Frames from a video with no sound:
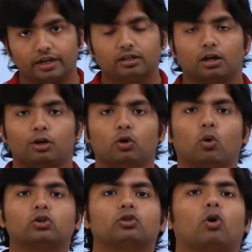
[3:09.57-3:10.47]
it
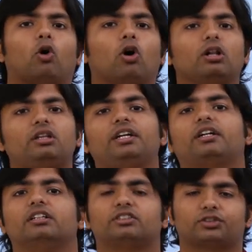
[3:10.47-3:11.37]
loads all the
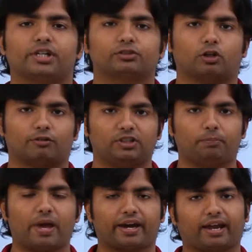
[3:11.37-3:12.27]
constructs of
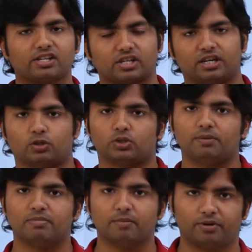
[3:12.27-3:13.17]
the package into
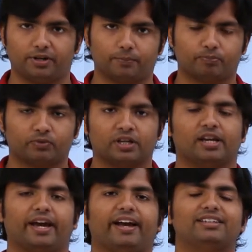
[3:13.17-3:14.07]
the memory
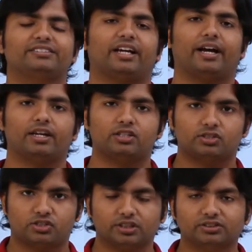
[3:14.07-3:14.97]
as I
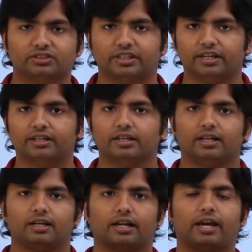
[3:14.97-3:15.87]
just said,
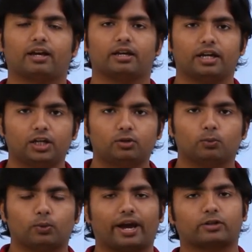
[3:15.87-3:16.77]
like
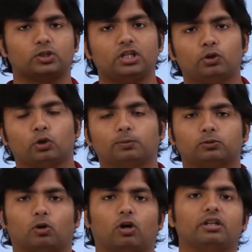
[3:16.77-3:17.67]
it actually
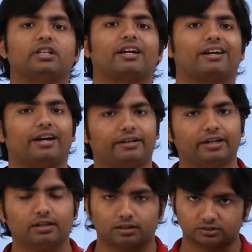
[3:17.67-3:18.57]
groups all the
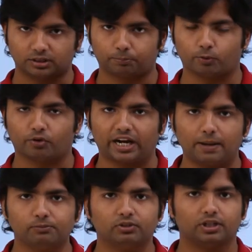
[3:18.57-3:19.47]
related
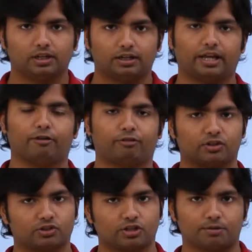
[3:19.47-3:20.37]
subprograms like
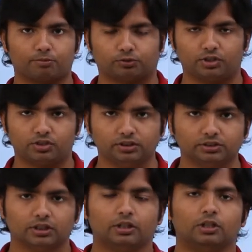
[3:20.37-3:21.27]
functions and
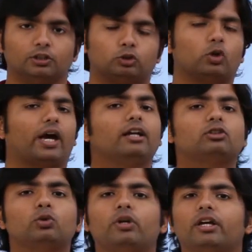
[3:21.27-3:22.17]
procedures. So
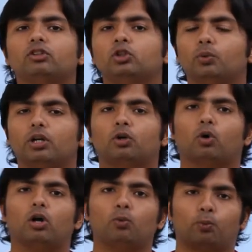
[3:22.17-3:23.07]
as soon as you will
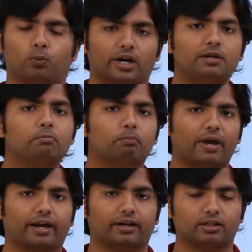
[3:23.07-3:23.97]
call one
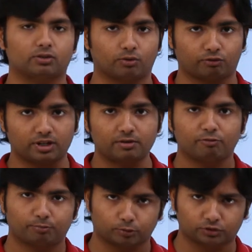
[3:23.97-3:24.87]
package,
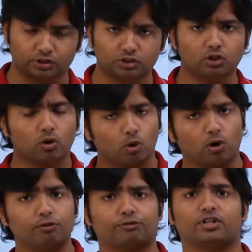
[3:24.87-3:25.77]
one procedure
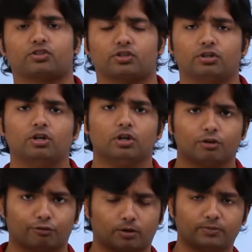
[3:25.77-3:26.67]
or function
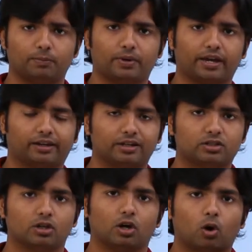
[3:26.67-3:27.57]
from the
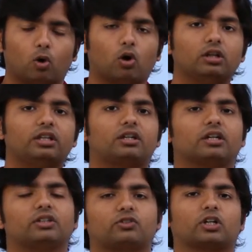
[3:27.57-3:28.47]
package, all the
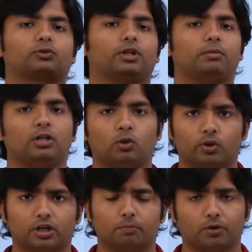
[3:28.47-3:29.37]
constructs will be
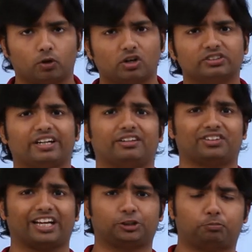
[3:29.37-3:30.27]
loaded because it is
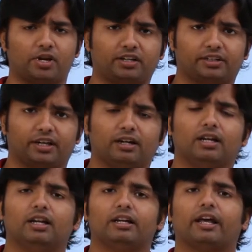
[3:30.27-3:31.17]
expected
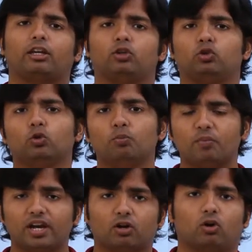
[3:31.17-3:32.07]
like you
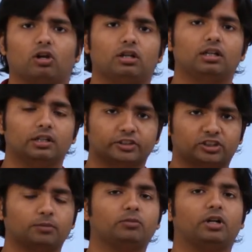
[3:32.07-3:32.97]
may call
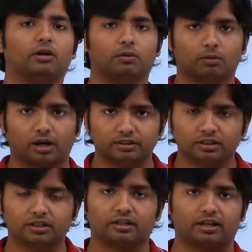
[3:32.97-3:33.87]
some
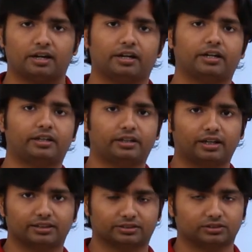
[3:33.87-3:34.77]
other related
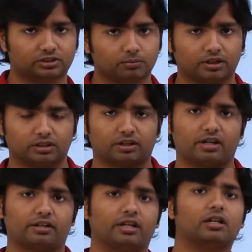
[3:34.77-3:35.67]
task, some other
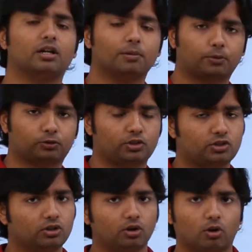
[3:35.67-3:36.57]
related
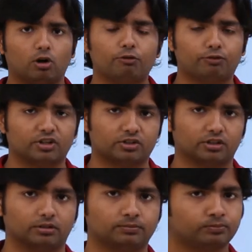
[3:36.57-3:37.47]
procedure or
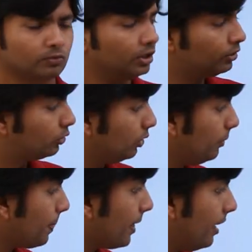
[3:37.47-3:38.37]
function.
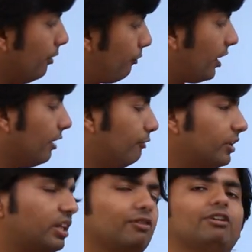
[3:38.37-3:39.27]
So if
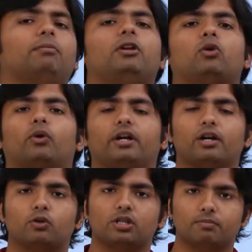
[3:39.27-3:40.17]
everything will be loaded
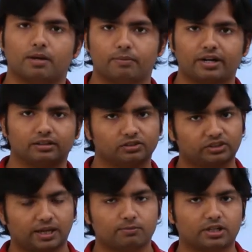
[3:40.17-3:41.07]
into the memory at the
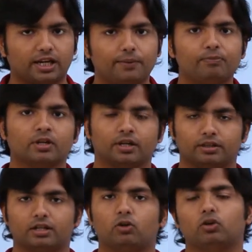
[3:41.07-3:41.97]
same time,
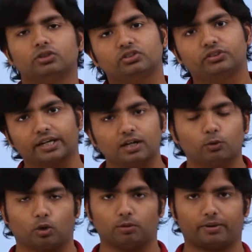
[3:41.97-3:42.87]
then on the second
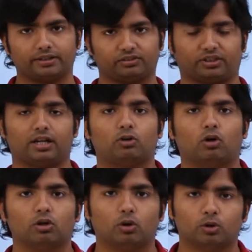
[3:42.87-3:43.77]
call by the second
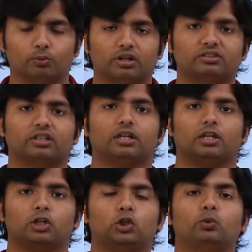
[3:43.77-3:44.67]
call onwards
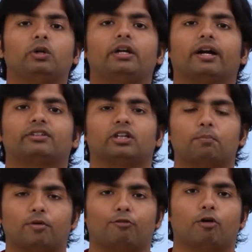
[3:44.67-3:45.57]
you will get
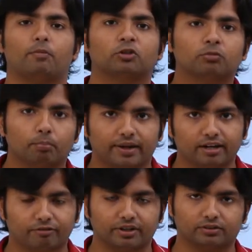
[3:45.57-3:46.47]
some performance
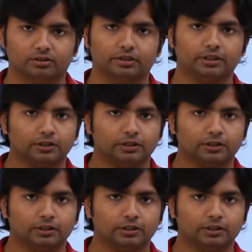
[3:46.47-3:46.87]
benefits